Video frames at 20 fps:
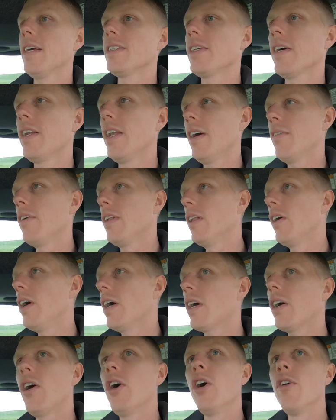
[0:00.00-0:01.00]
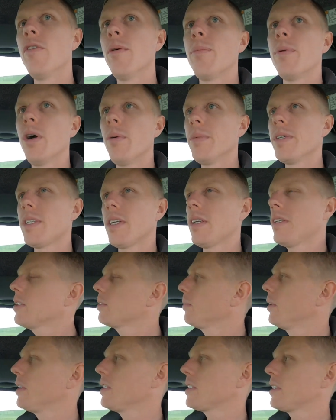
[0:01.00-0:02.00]
is, I never like over-promising
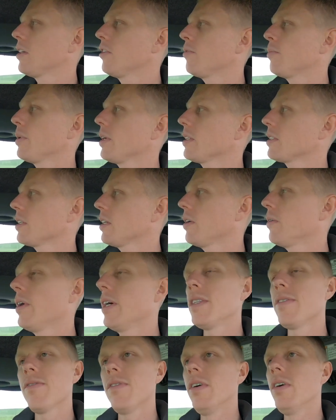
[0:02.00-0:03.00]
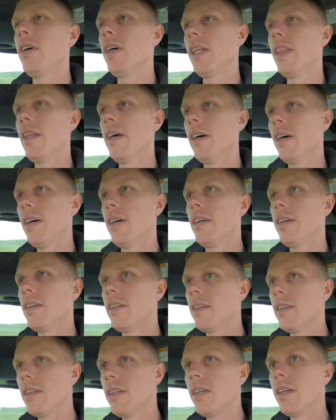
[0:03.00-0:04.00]
to myself because I always find that,
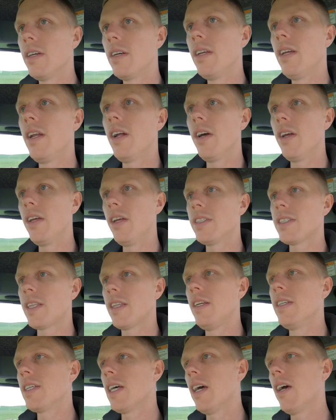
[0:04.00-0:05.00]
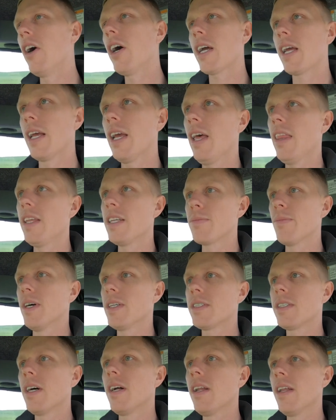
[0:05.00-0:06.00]
you know, you say, I can get this
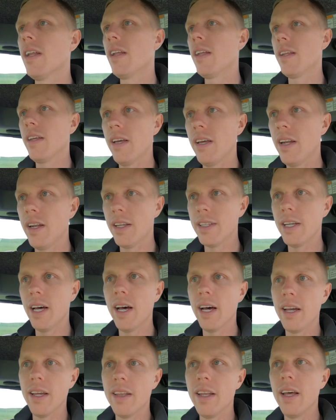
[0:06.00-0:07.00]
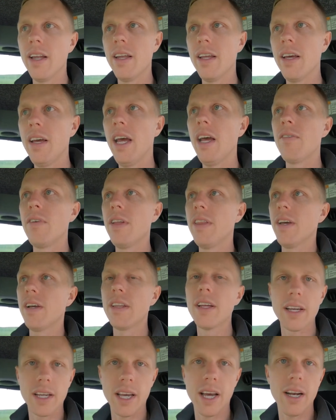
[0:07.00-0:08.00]
much done in a day, and then everything
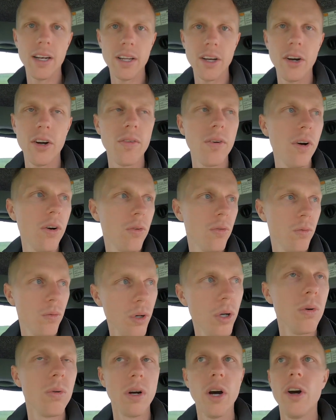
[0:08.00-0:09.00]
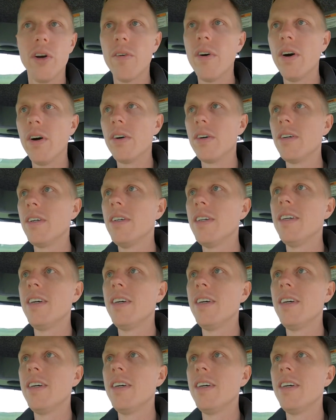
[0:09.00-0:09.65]
that can go wrong will go wrong.